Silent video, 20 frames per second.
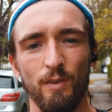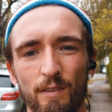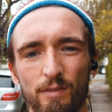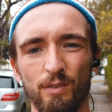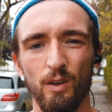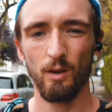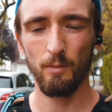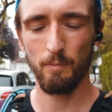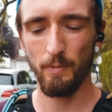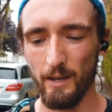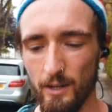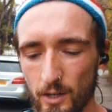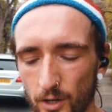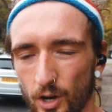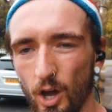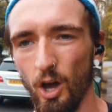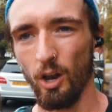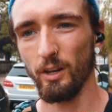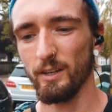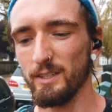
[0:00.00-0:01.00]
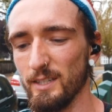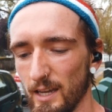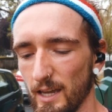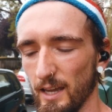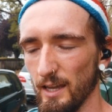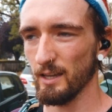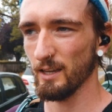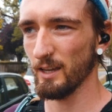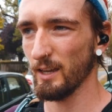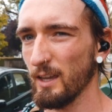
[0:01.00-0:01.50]
ever been on
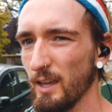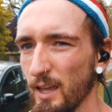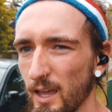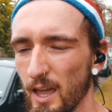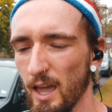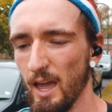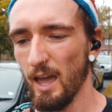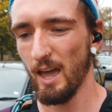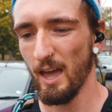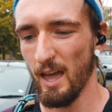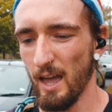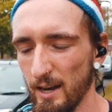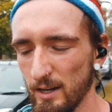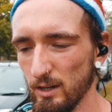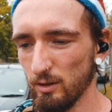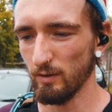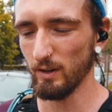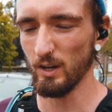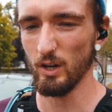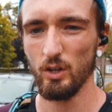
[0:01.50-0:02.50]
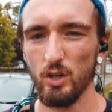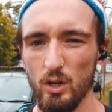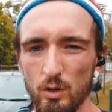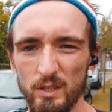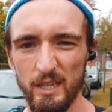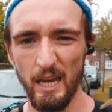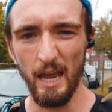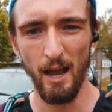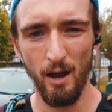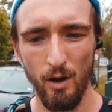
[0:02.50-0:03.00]
holiday and you're in a new
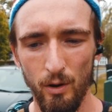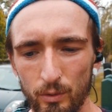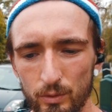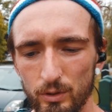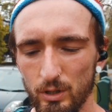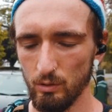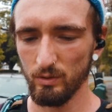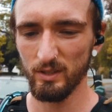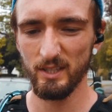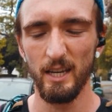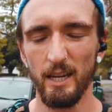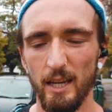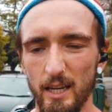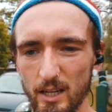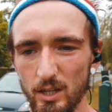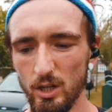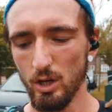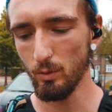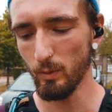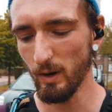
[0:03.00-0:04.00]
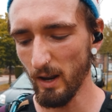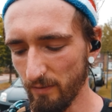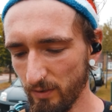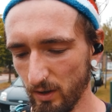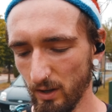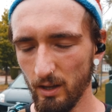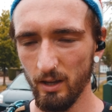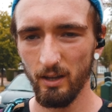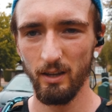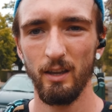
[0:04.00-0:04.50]
town, new city, new
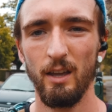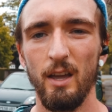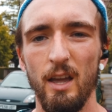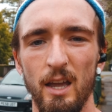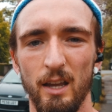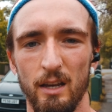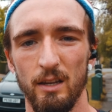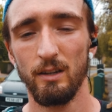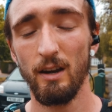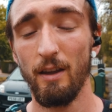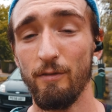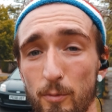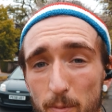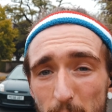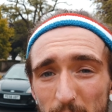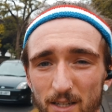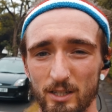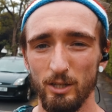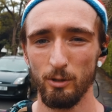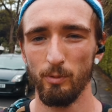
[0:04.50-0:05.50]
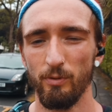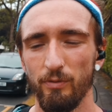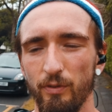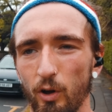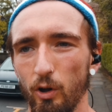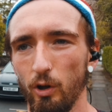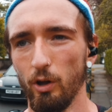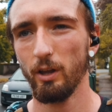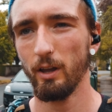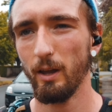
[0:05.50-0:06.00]
whatever, you've never been to
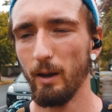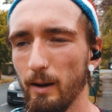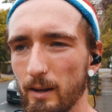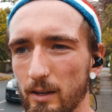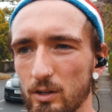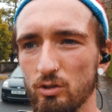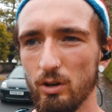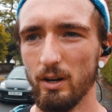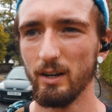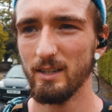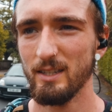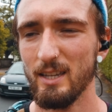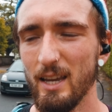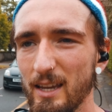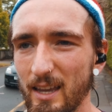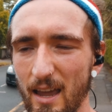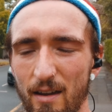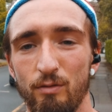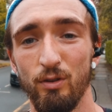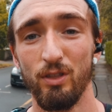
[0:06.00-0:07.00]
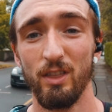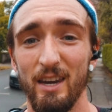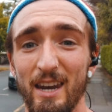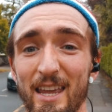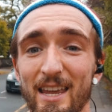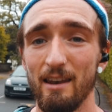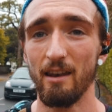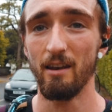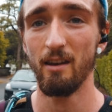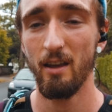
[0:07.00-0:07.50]
before, and you're trying to take
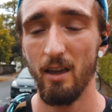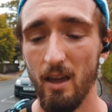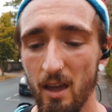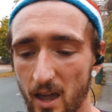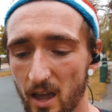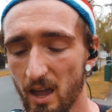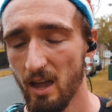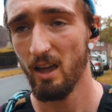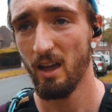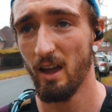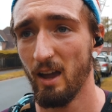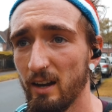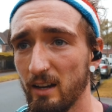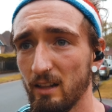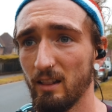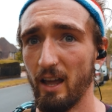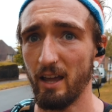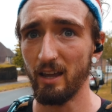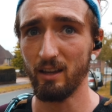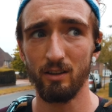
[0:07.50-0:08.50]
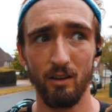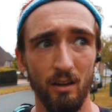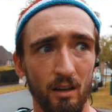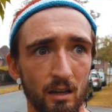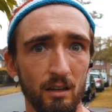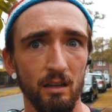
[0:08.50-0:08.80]
everything in. And you're like,